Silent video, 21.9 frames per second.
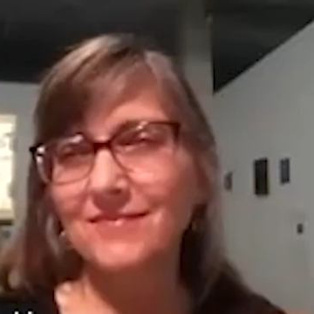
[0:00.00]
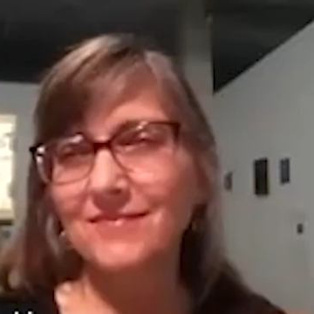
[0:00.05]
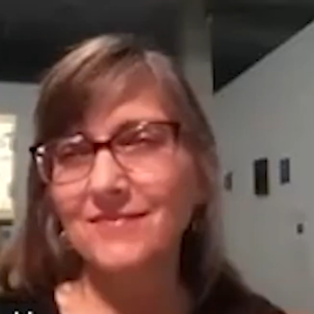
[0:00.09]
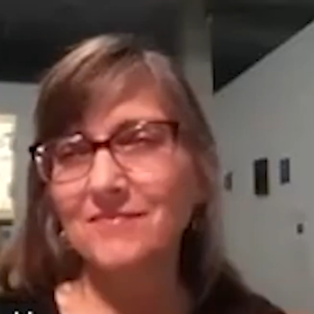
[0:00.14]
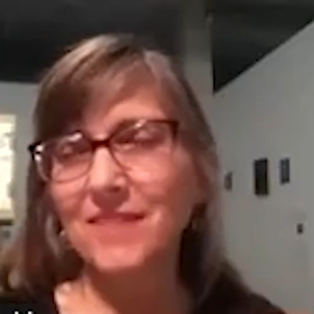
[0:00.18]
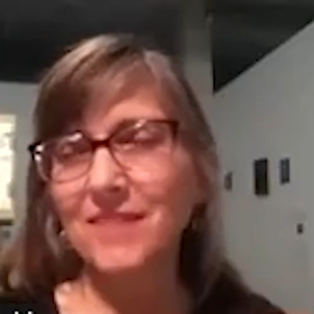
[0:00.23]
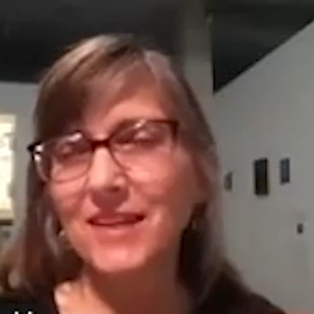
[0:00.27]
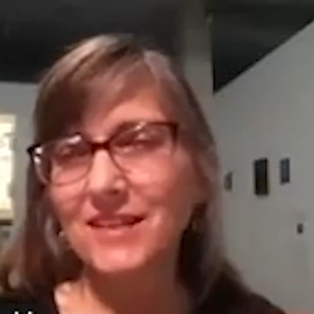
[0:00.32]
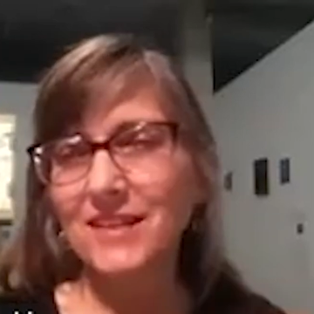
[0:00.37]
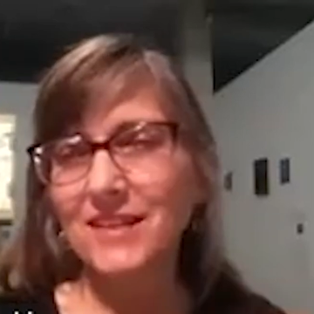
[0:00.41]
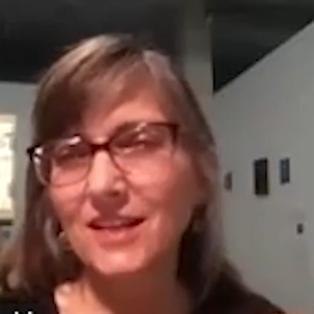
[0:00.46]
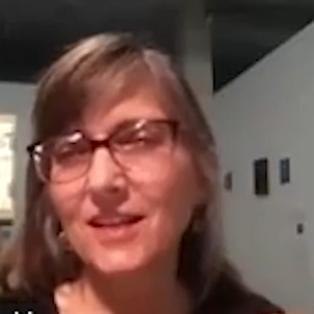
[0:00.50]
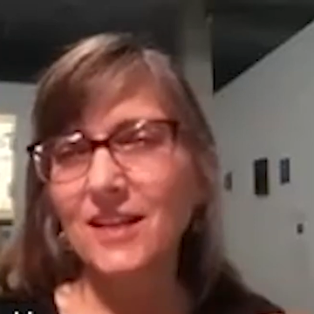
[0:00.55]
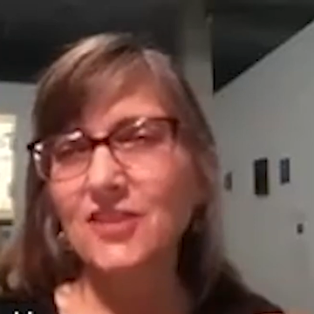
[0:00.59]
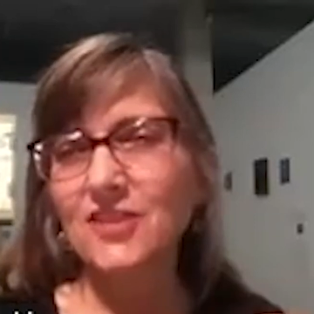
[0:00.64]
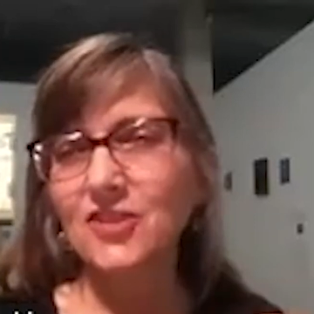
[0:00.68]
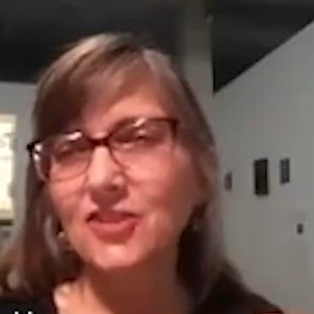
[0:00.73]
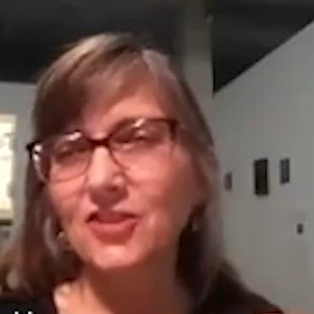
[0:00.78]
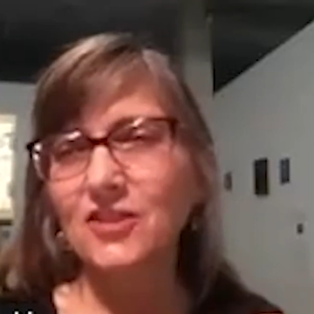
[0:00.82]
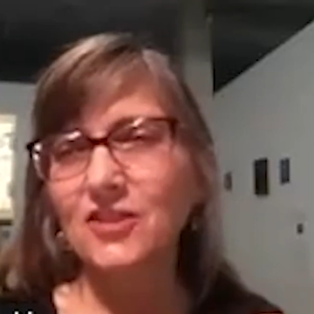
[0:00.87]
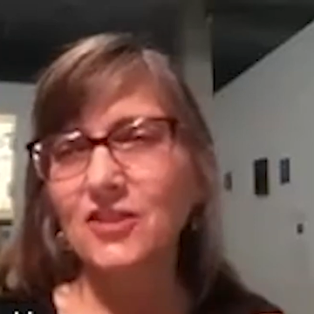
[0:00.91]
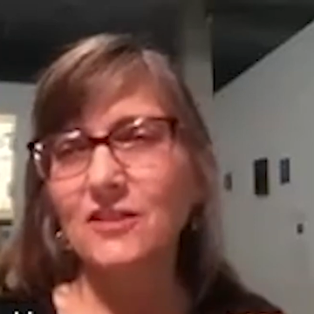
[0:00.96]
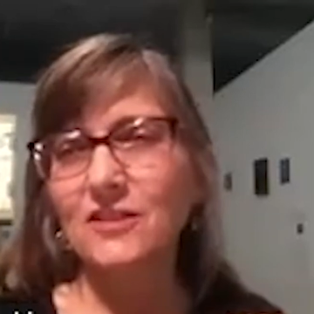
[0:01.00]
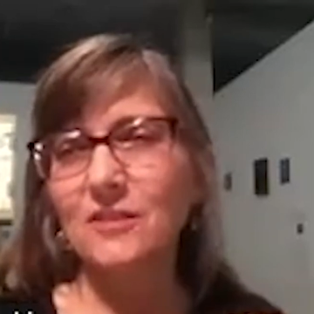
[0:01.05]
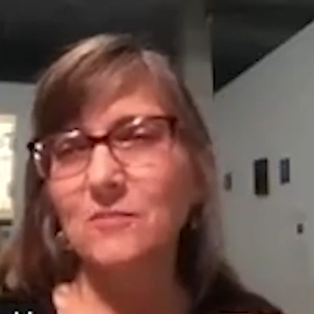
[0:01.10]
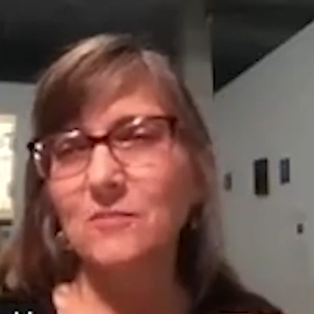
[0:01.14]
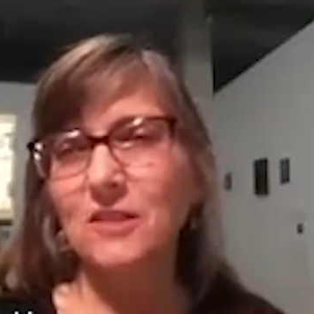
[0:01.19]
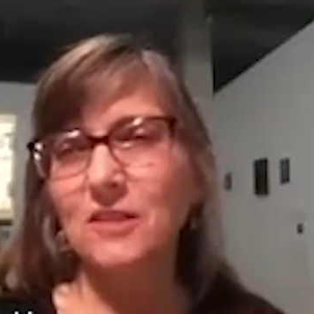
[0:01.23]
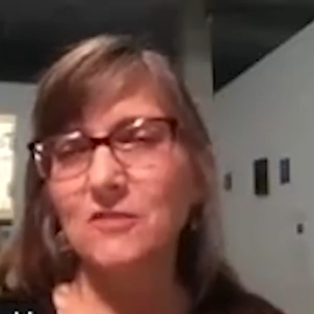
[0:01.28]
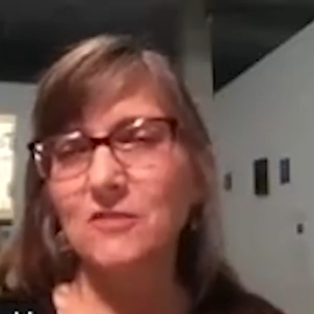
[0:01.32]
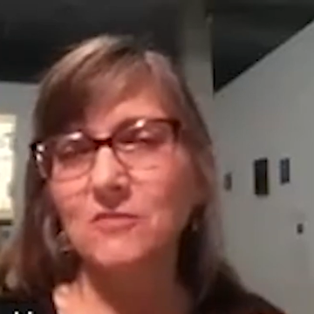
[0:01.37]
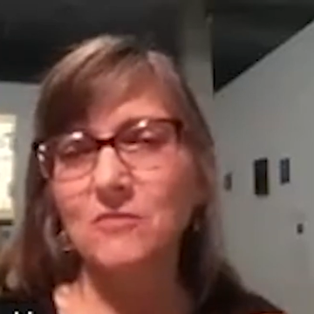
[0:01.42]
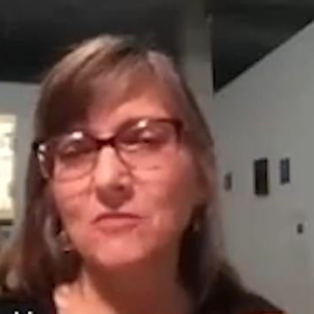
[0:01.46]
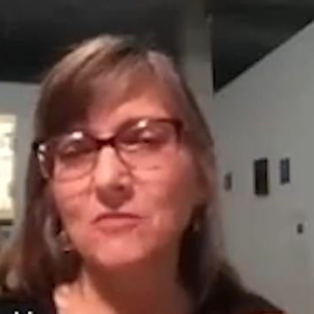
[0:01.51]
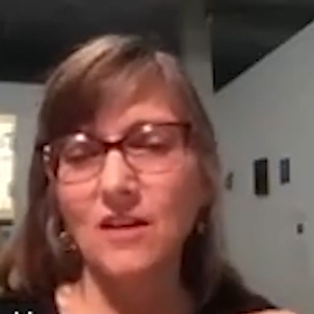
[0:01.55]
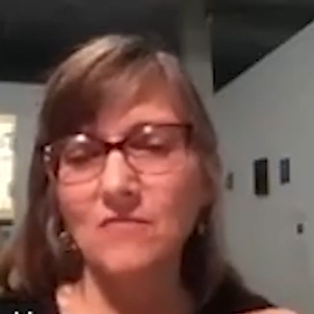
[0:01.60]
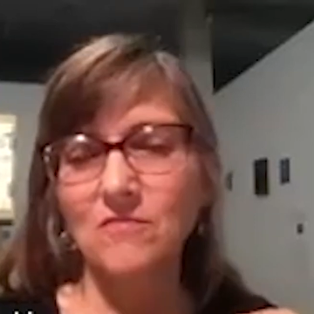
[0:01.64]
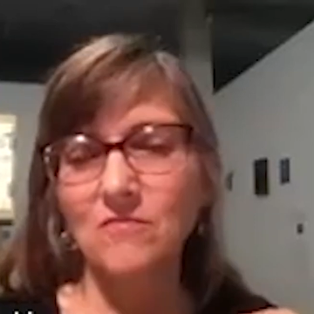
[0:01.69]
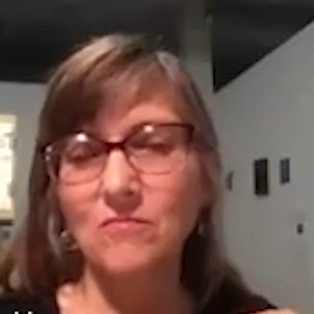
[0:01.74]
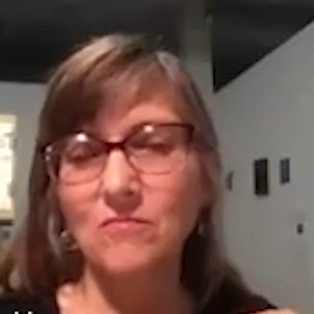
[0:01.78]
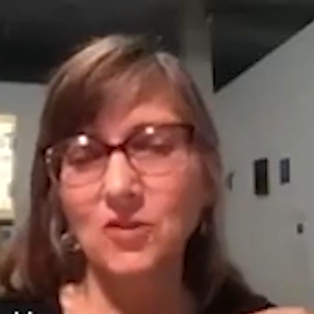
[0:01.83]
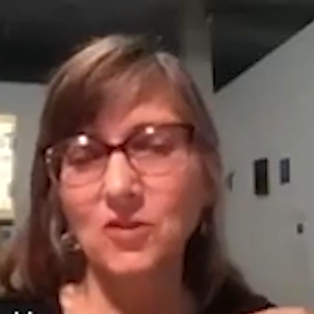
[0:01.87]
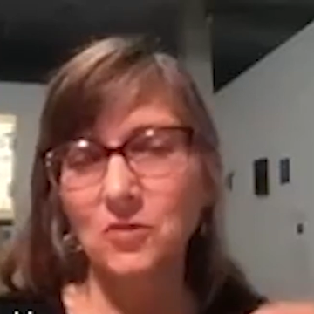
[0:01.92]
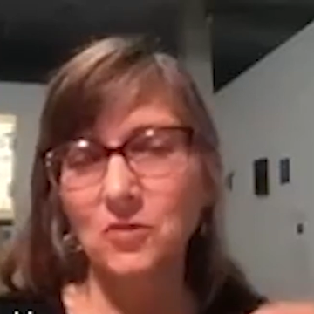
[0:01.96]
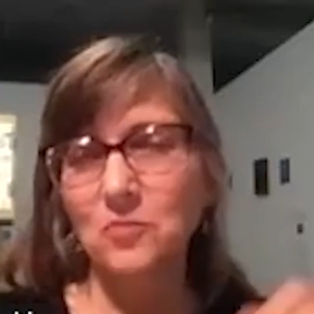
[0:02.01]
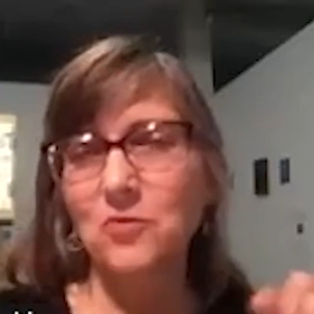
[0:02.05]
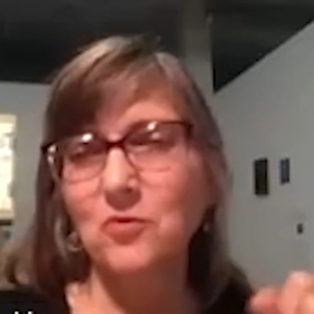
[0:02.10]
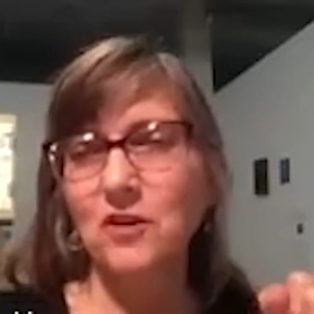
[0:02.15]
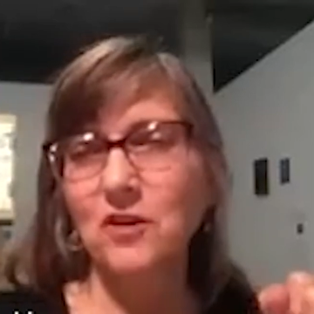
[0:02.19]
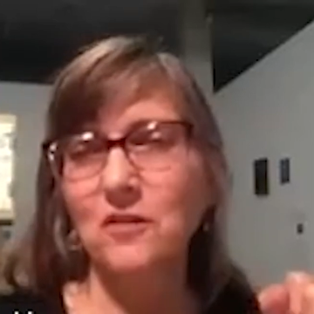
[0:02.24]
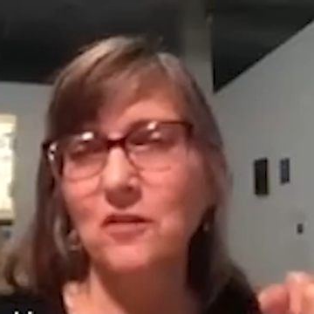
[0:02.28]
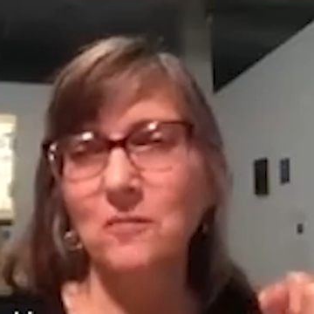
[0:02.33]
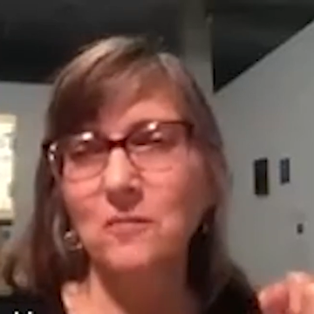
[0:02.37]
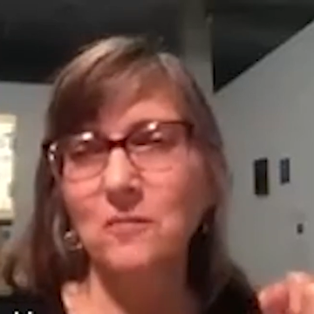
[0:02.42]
My intention is something much more.